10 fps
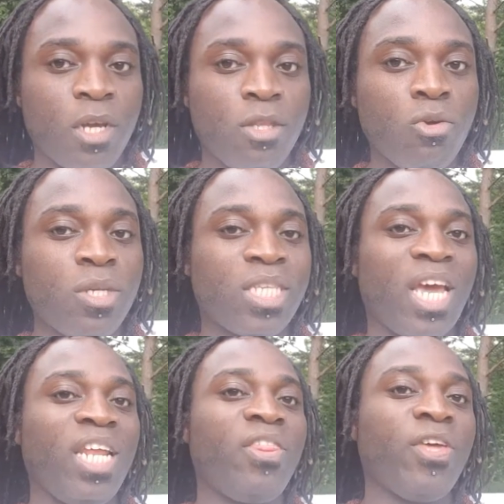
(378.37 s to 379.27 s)
Notice
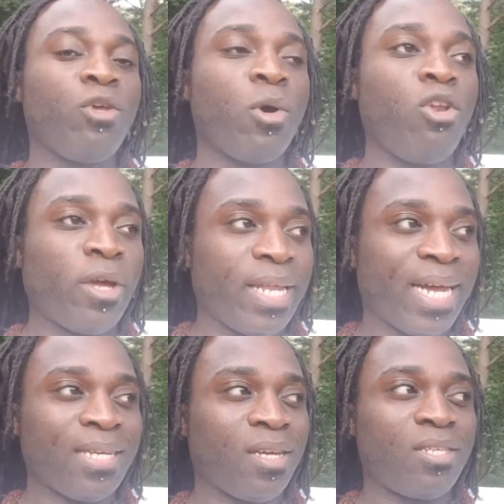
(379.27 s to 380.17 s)
anything you are looking
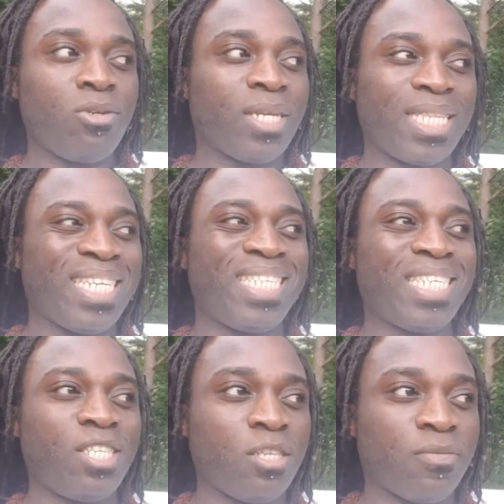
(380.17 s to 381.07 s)
at is not at a
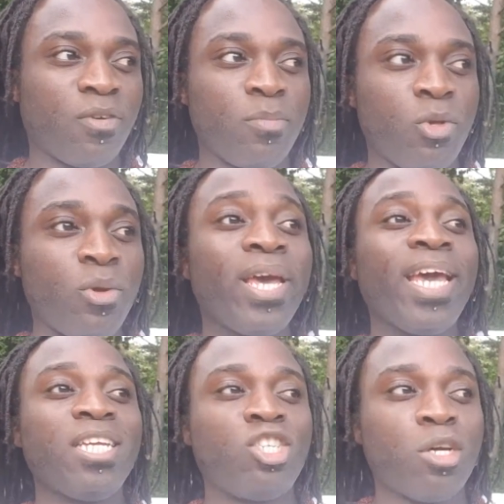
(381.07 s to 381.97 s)
distance from you
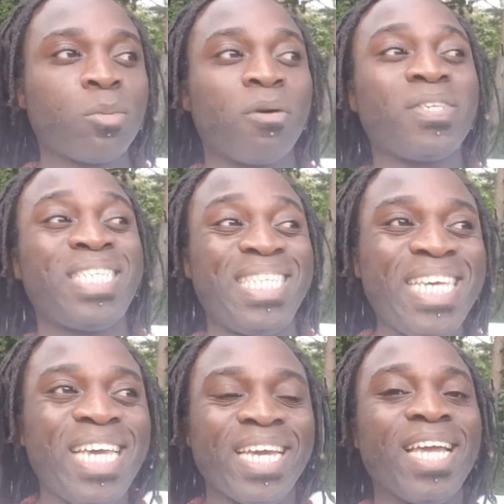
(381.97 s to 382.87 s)
in terms of
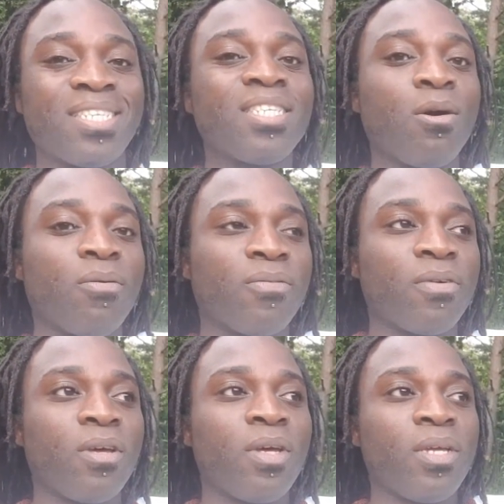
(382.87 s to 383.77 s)
seeing itself.
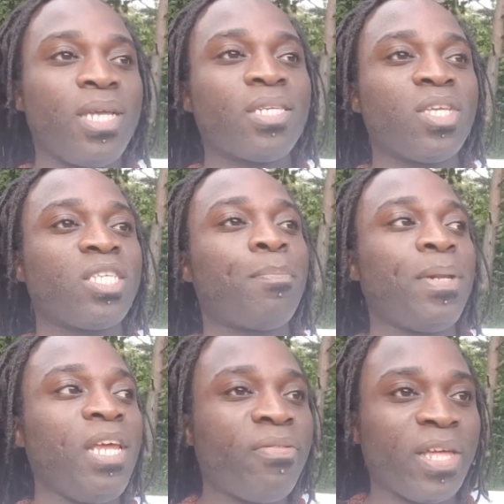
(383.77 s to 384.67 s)
Yes, there's a
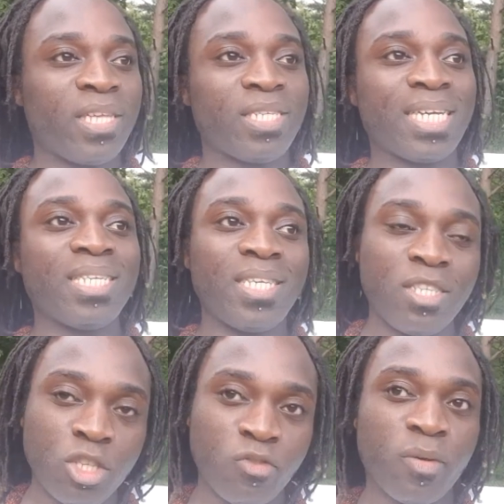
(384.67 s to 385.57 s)
belief that is at a
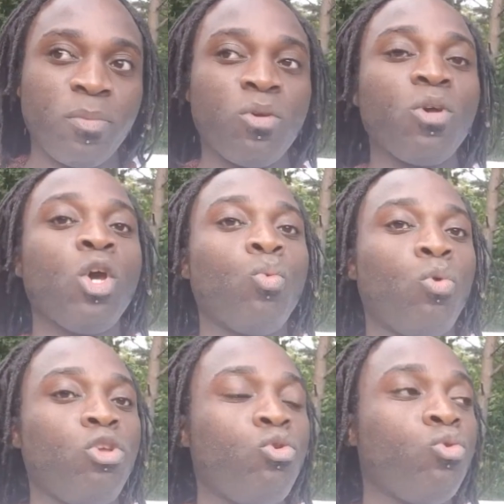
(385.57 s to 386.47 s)
distance from you
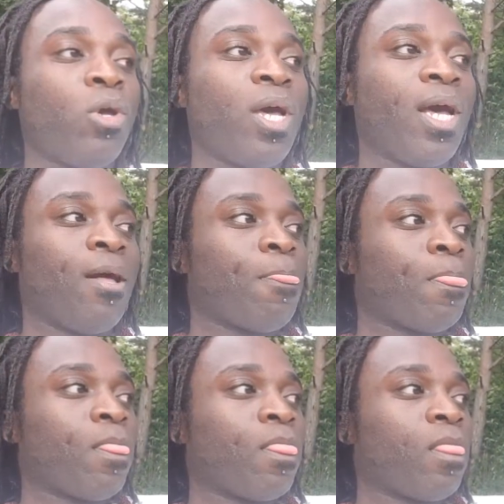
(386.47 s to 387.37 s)
when you
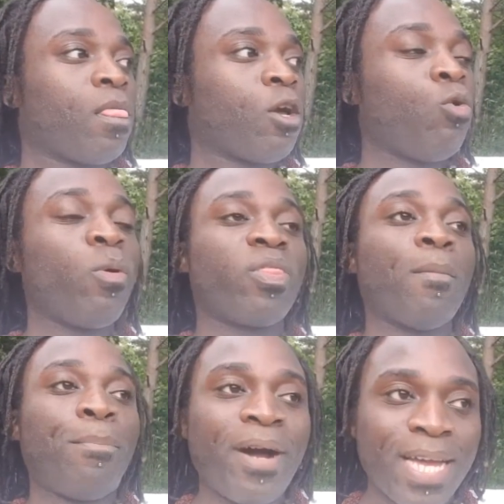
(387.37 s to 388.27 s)
go with the
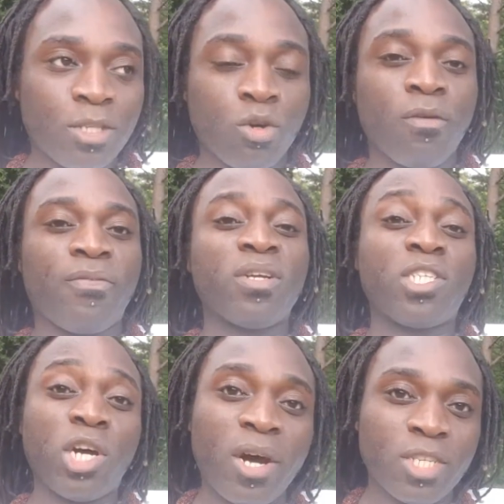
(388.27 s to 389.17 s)
bias of
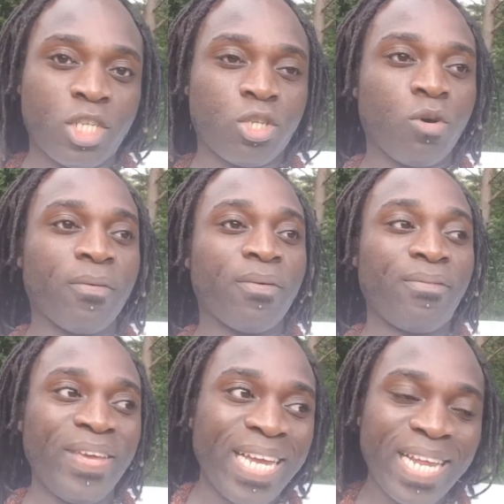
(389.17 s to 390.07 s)
touch, of
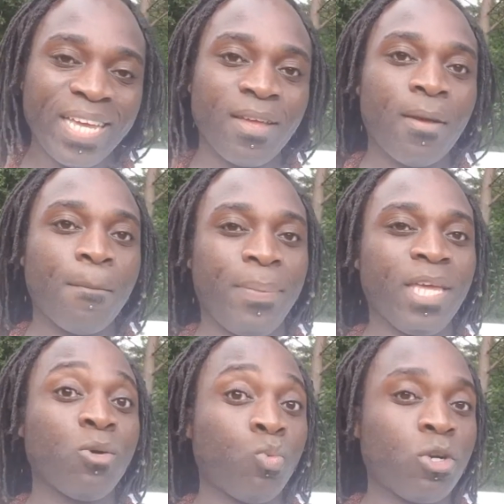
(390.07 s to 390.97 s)
feeling
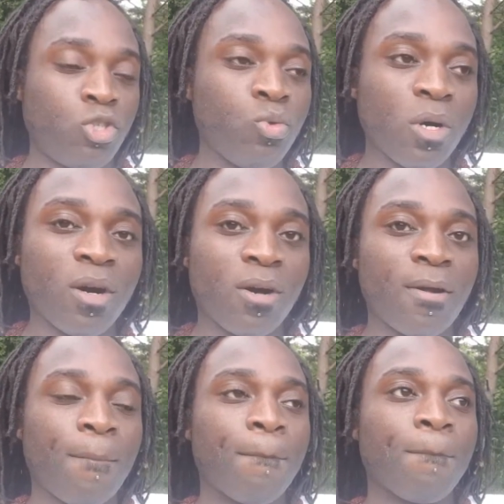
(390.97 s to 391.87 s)
being what you are,
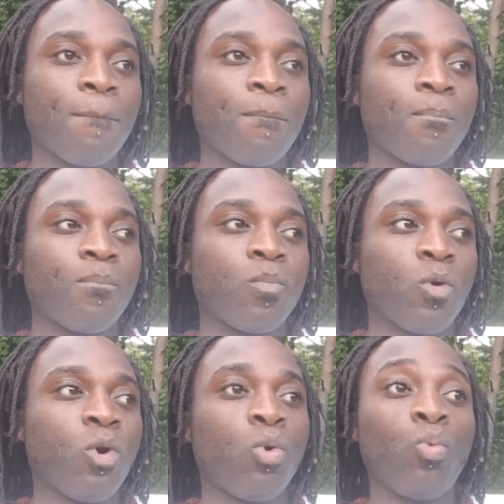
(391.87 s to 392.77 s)

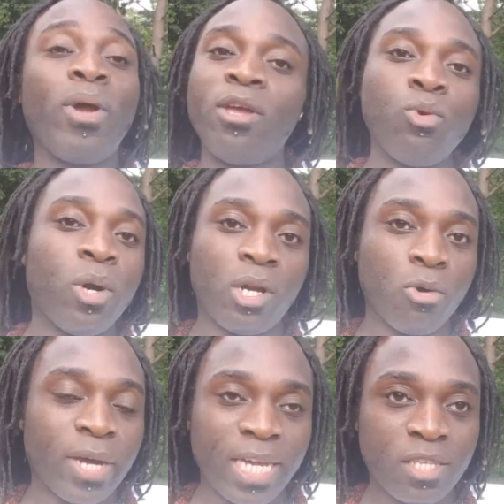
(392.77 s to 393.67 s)
or where you are
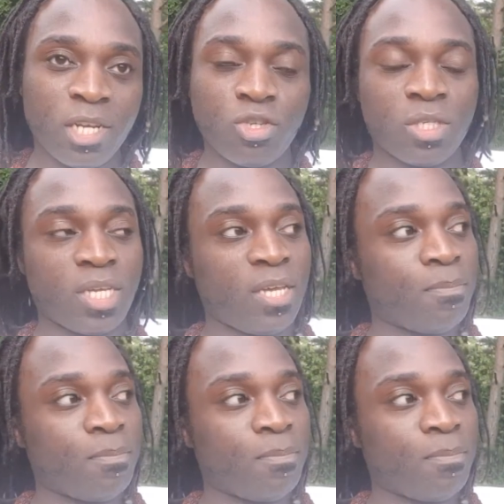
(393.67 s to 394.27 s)
located, I should say.